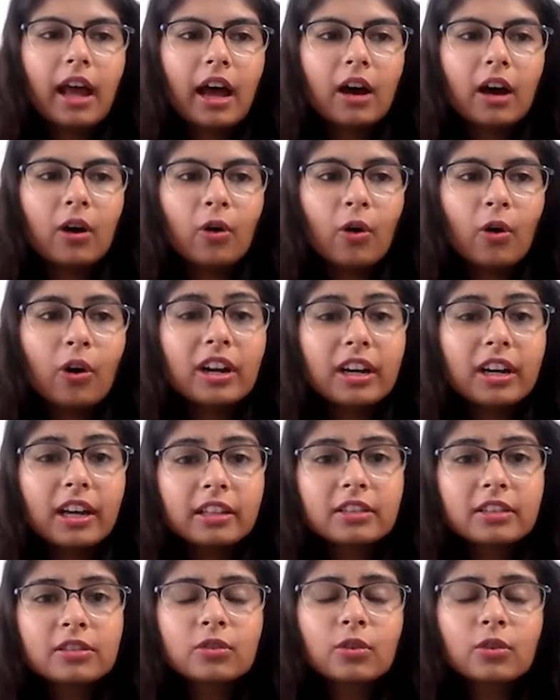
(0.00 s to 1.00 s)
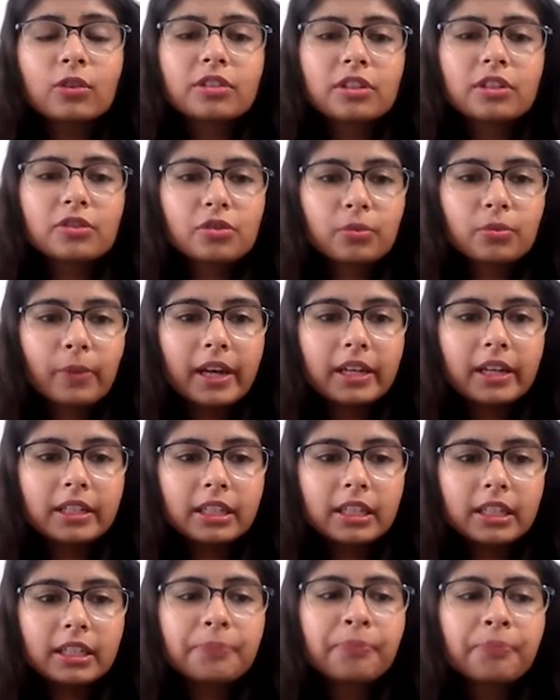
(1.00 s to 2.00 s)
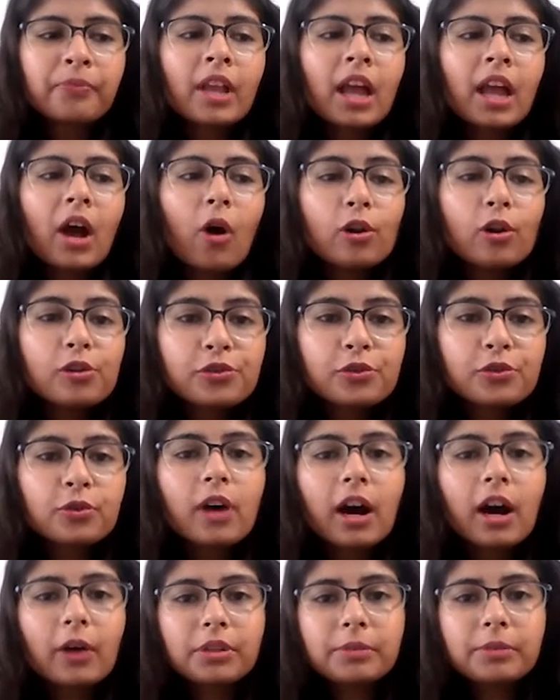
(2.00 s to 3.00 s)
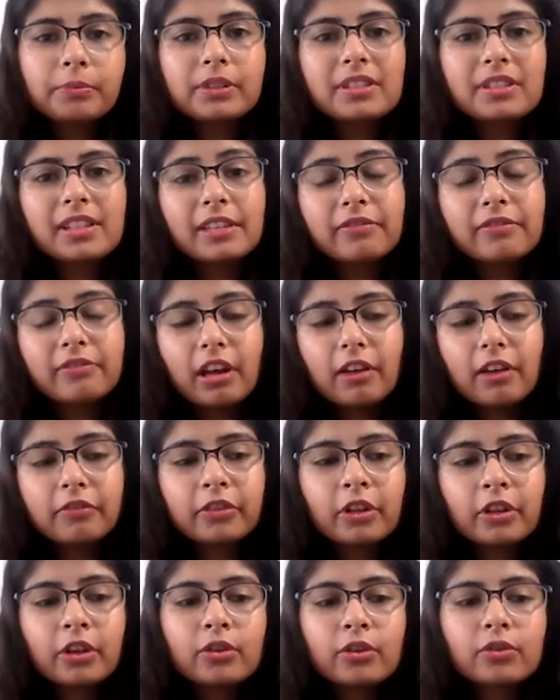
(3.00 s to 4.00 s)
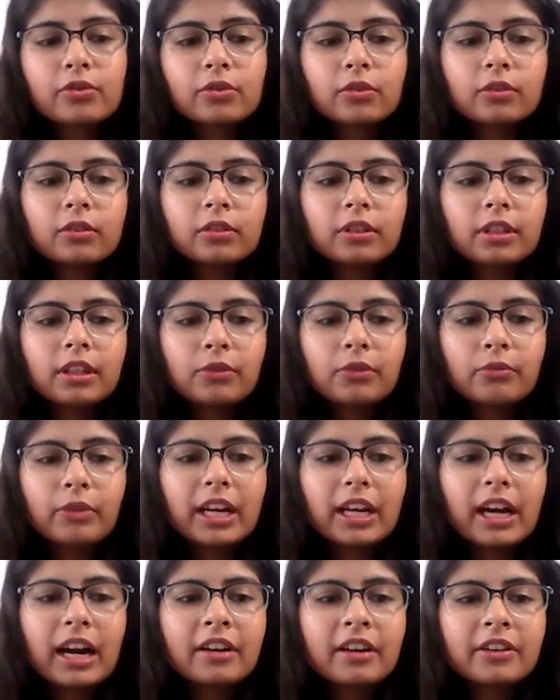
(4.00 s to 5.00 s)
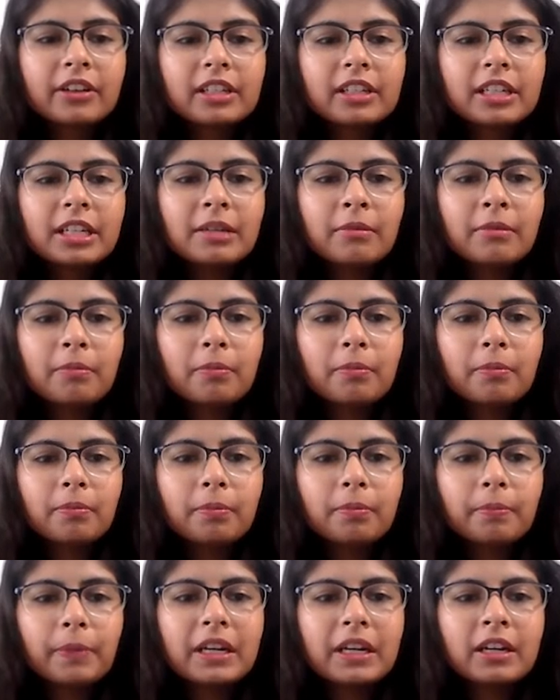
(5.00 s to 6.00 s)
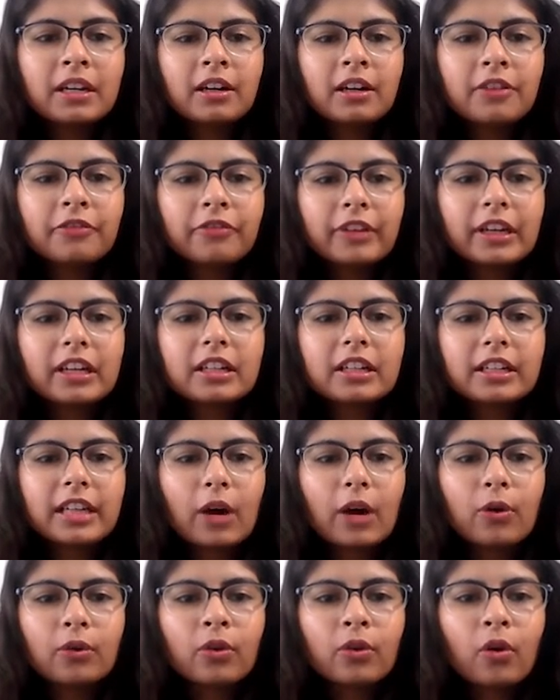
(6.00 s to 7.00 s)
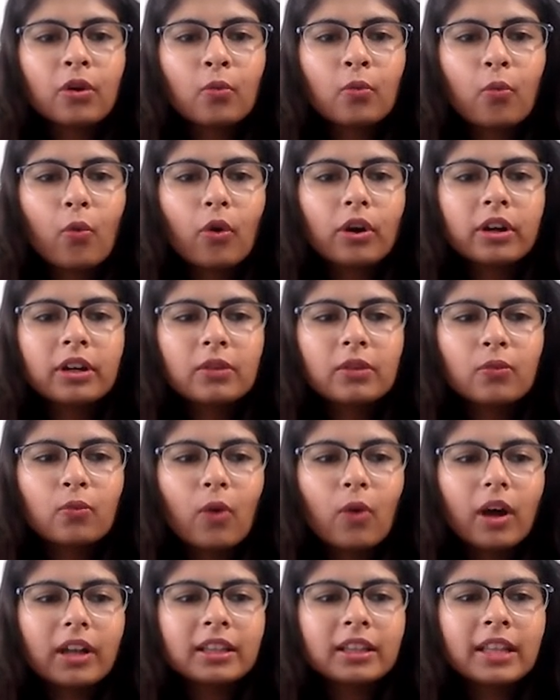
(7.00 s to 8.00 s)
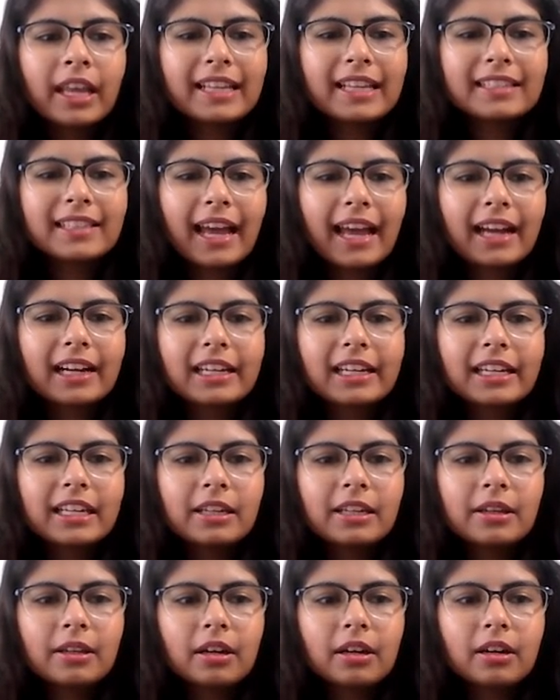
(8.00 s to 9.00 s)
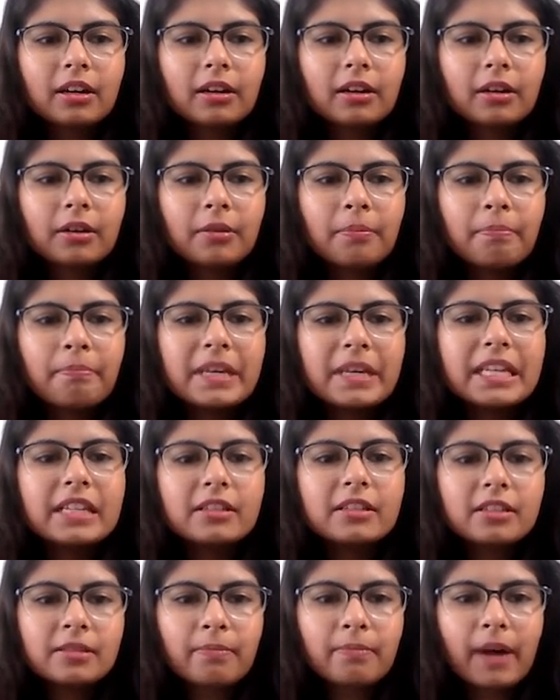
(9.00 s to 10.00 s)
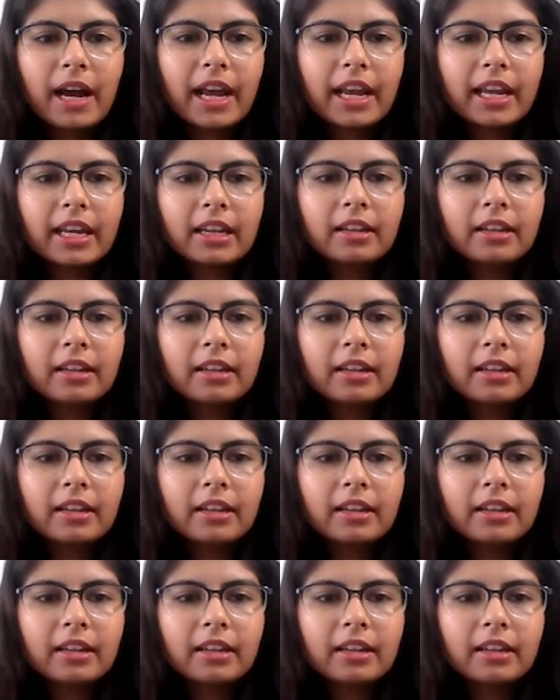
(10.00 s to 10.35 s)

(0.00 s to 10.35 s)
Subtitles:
or lust or sensuality, also how they perceive love. So we can't really pin a finger down on what one exactly means by